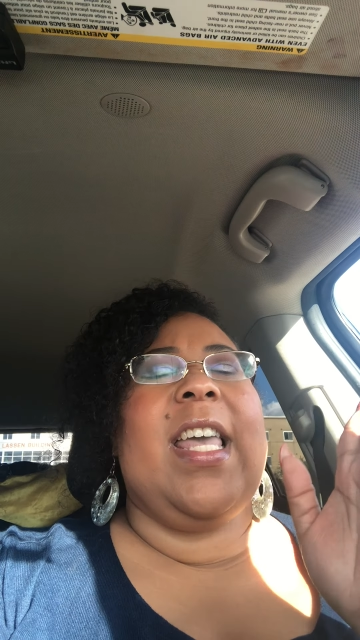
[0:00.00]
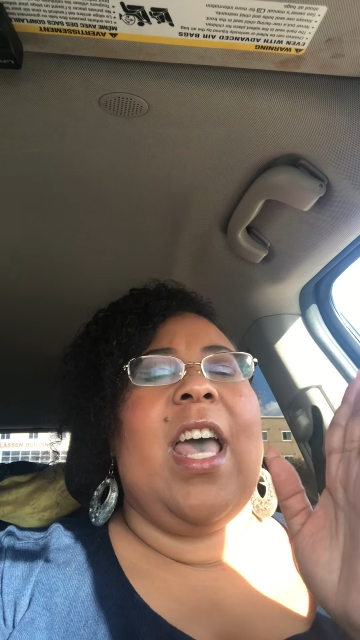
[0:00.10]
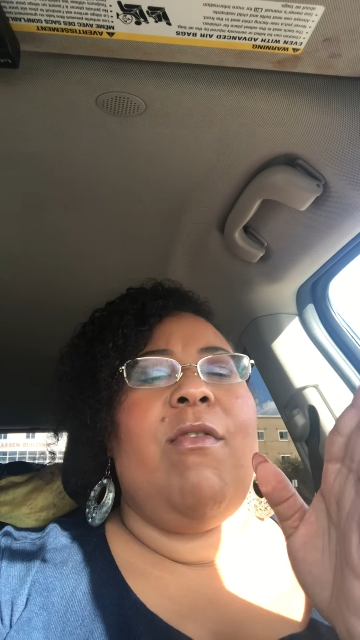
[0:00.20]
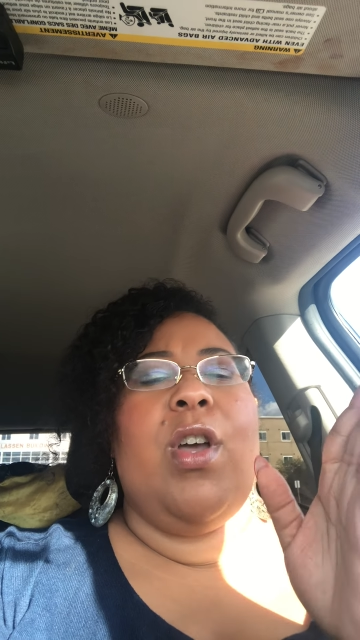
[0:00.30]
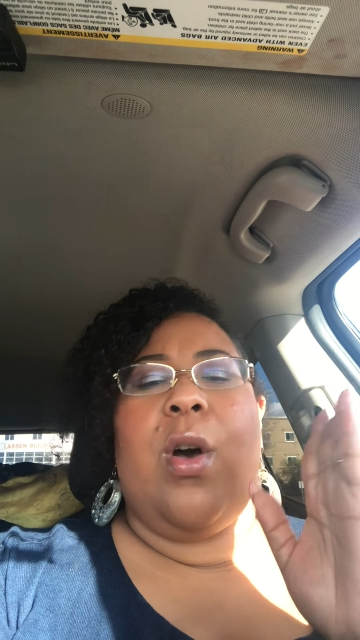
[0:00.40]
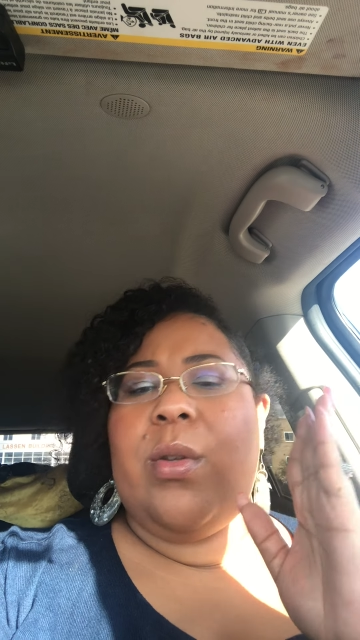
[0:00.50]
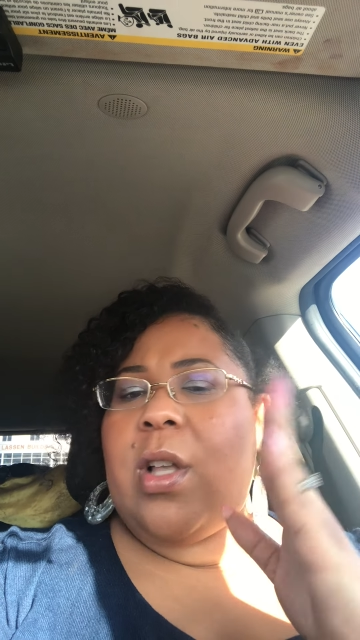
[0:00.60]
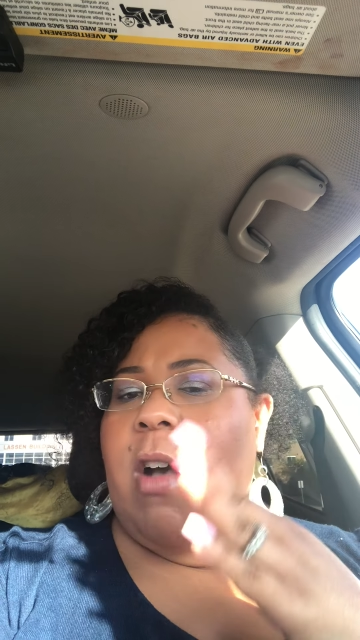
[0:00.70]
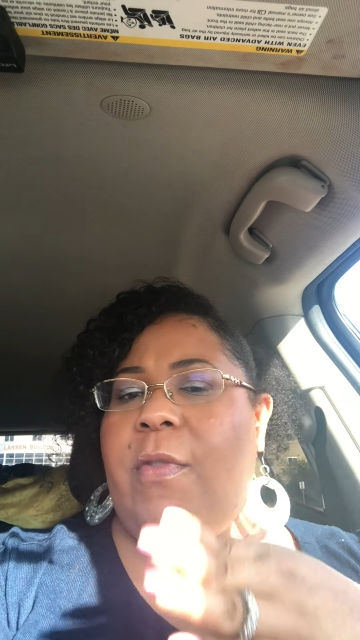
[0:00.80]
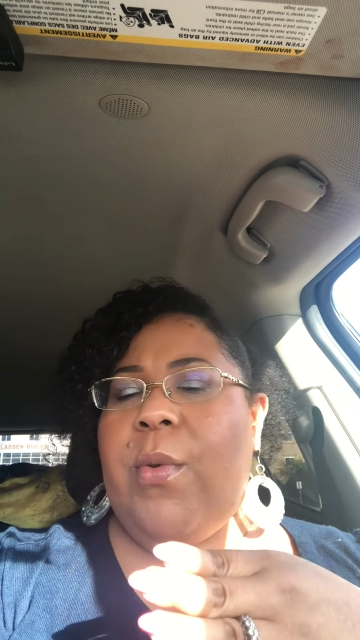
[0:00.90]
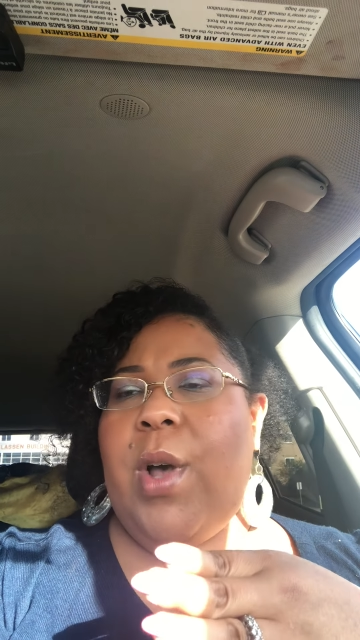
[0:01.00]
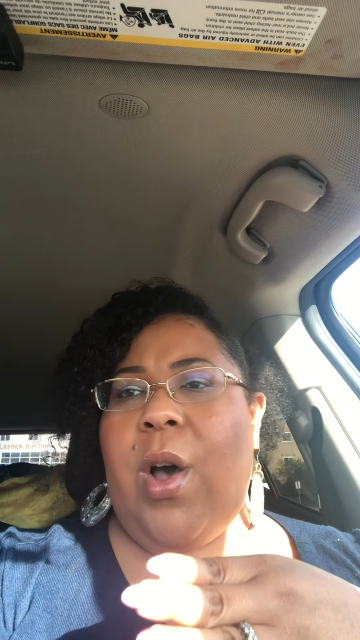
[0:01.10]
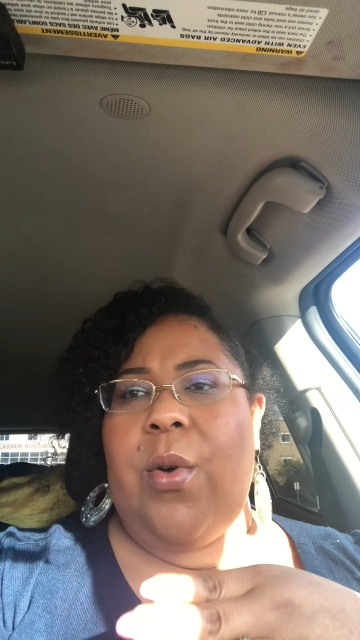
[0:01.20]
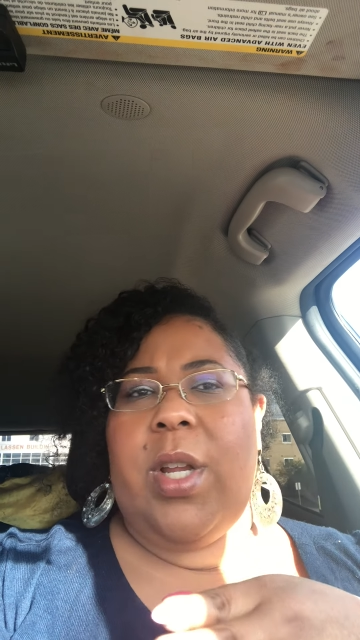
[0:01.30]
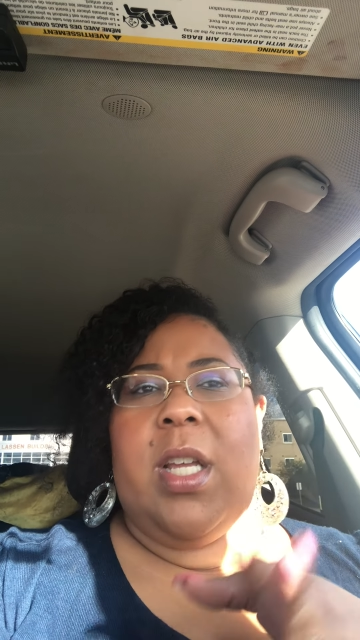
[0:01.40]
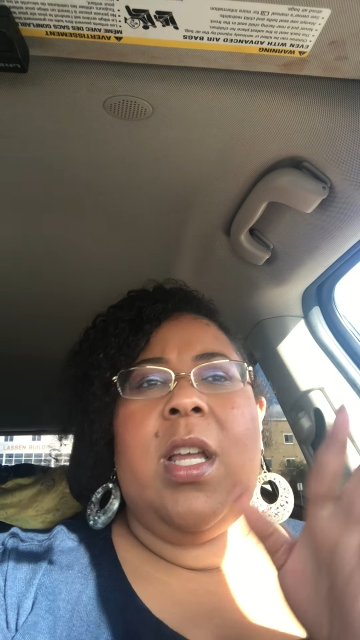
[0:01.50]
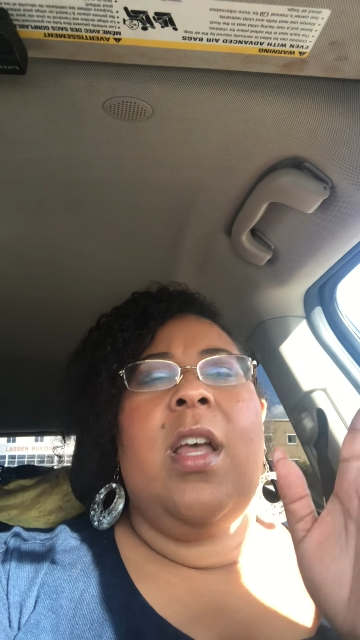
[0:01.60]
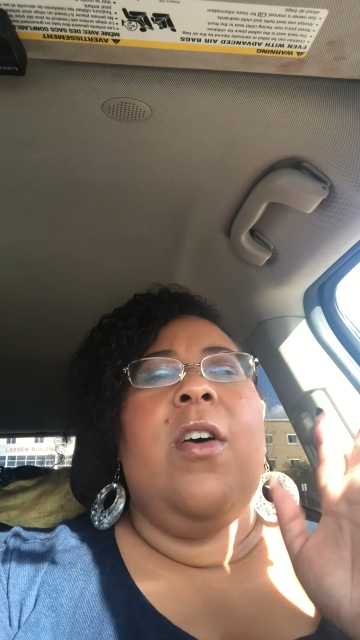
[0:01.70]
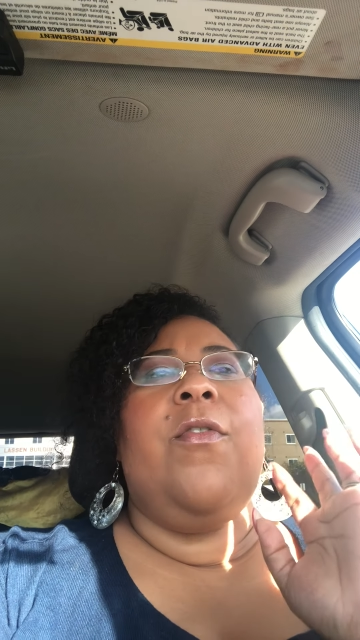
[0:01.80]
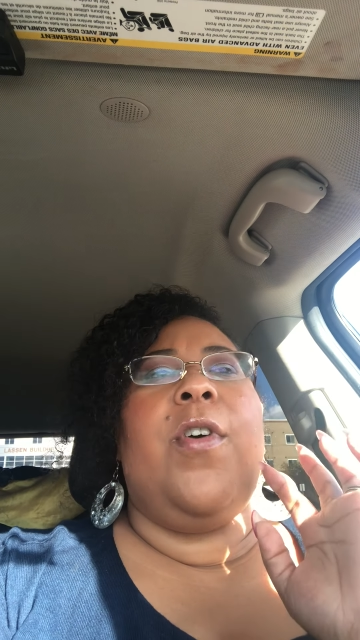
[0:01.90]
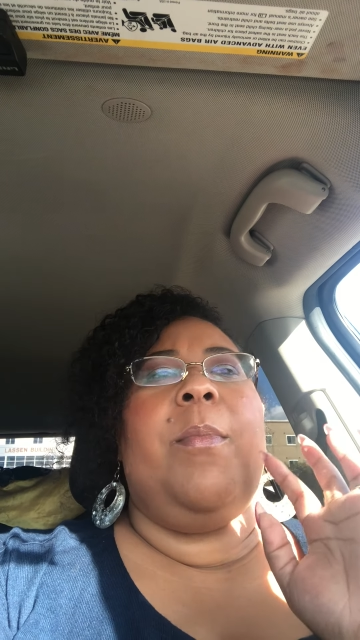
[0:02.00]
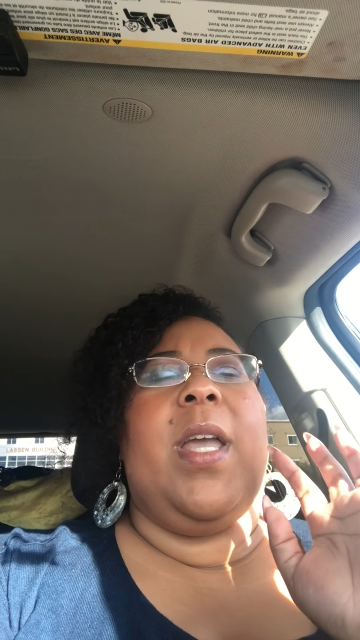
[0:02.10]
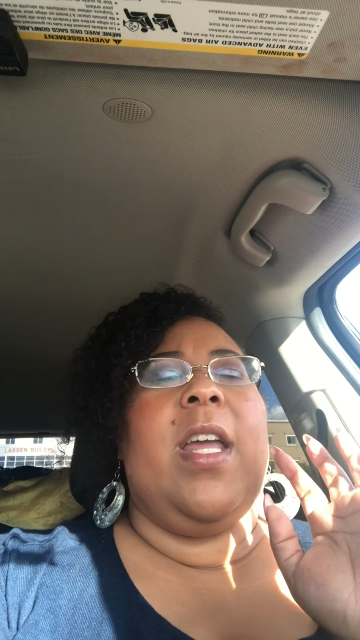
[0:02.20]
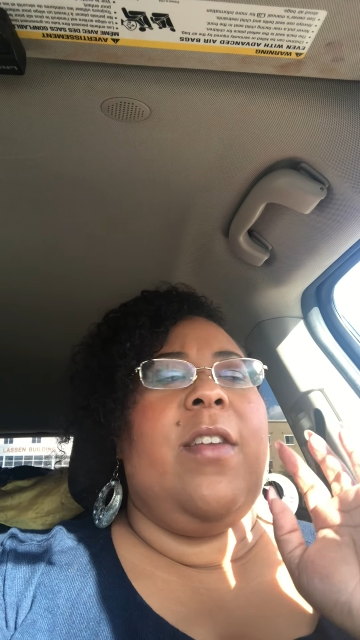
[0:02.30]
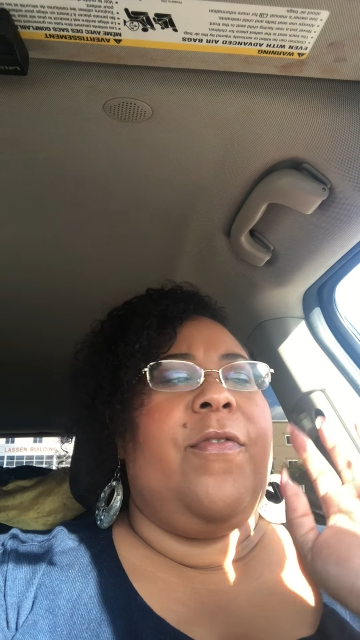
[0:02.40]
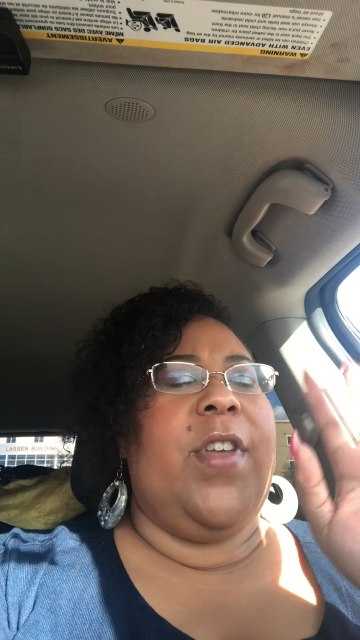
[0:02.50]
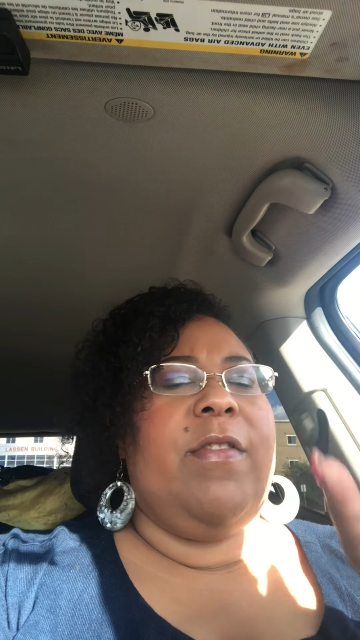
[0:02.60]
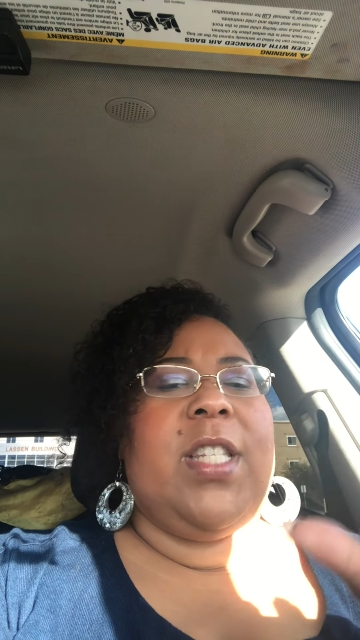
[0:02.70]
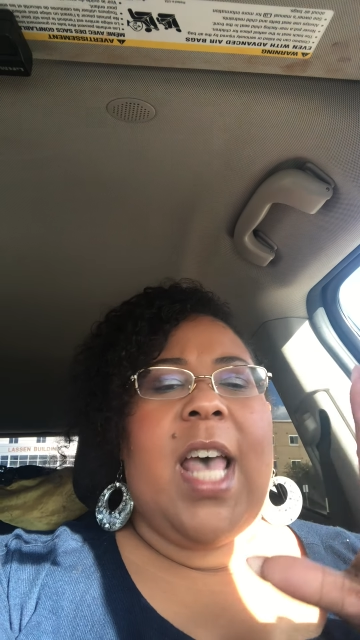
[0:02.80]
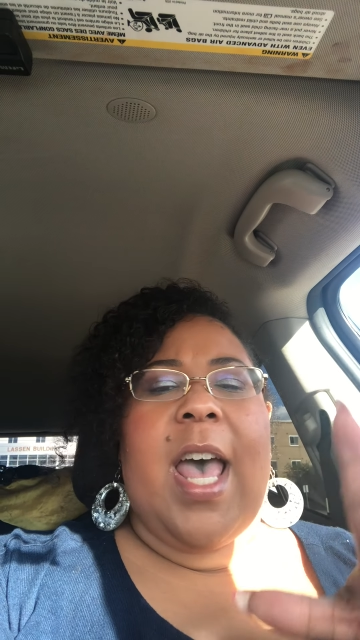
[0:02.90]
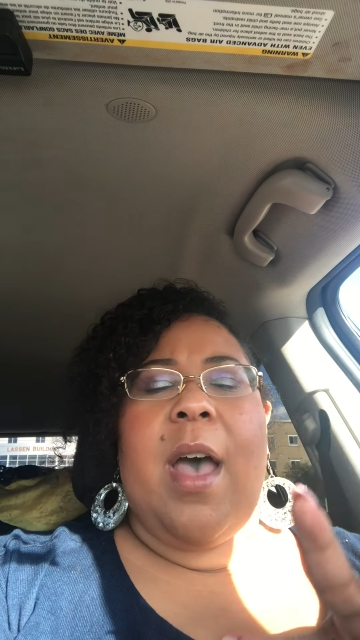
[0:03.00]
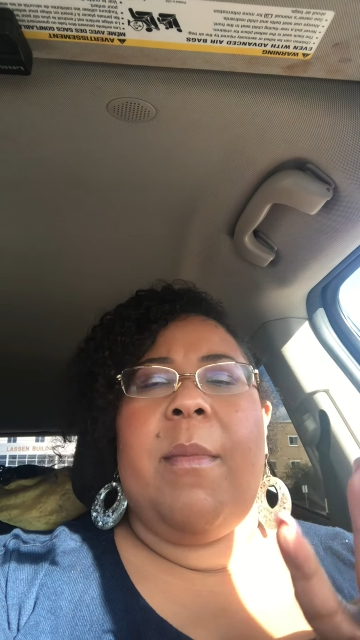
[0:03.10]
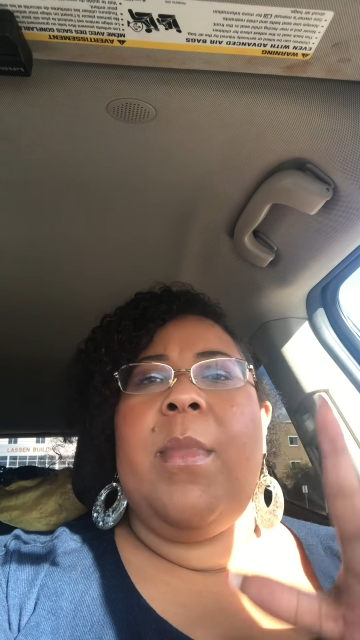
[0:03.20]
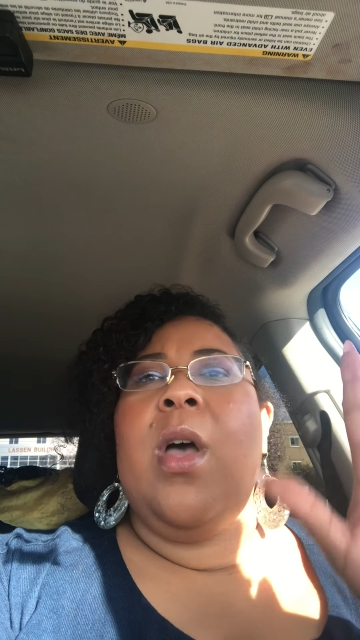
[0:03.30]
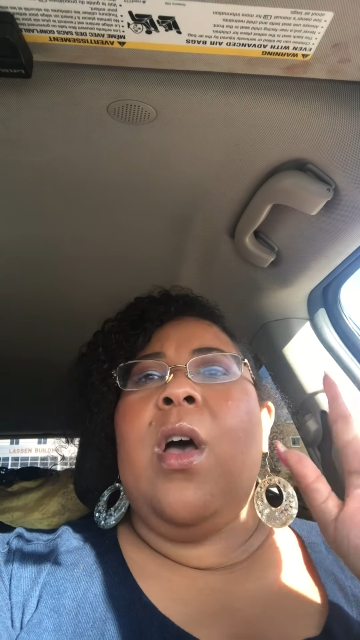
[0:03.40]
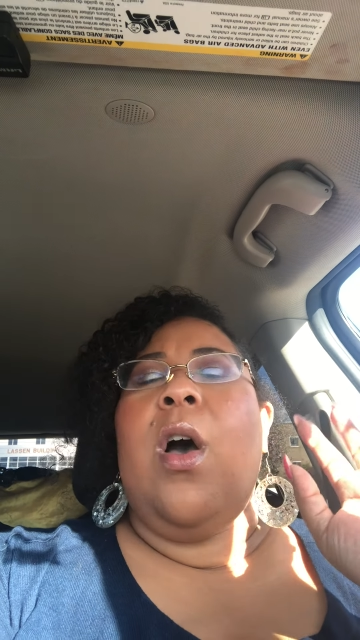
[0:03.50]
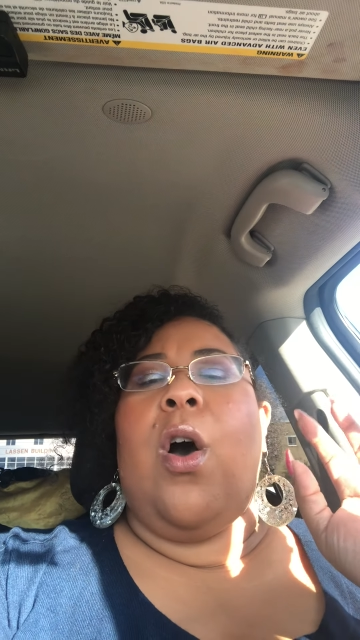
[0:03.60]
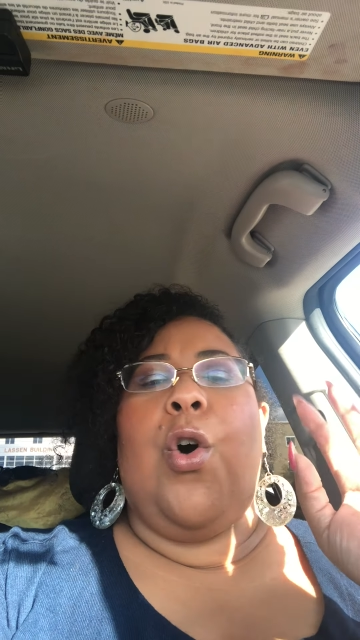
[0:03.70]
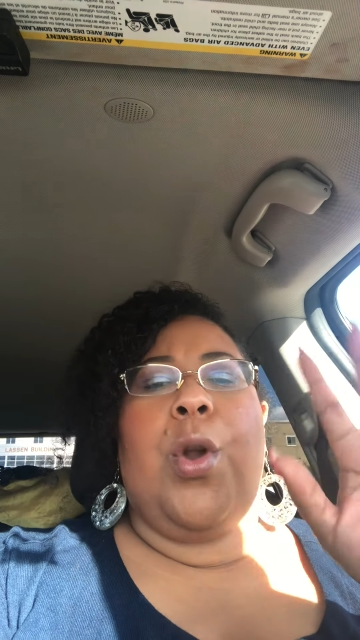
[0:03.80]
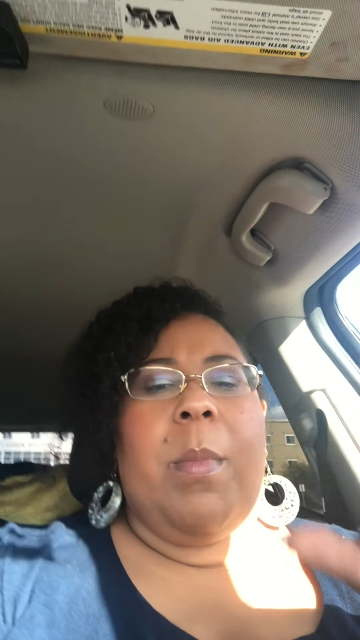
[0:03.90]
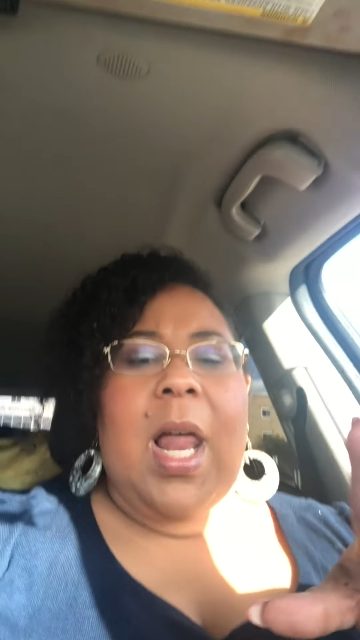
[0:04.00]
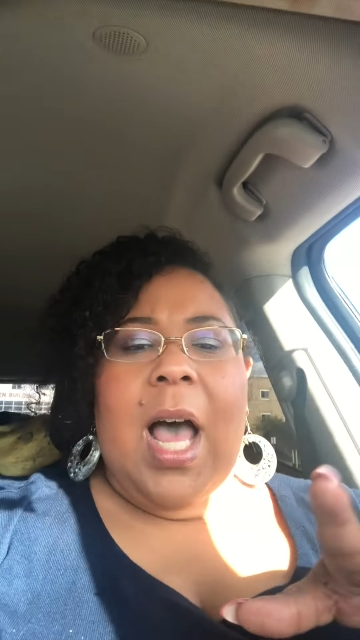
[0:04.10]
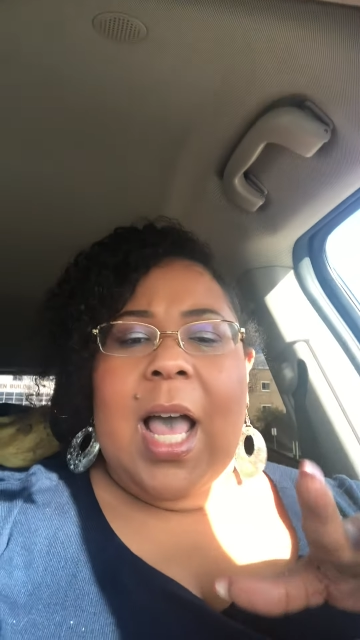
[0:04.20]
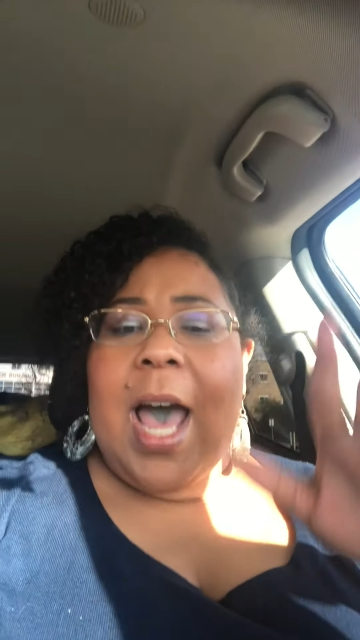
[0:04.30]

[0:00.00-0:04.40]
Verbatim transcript: Kevin goes off on Cody for being the fifth time on the block.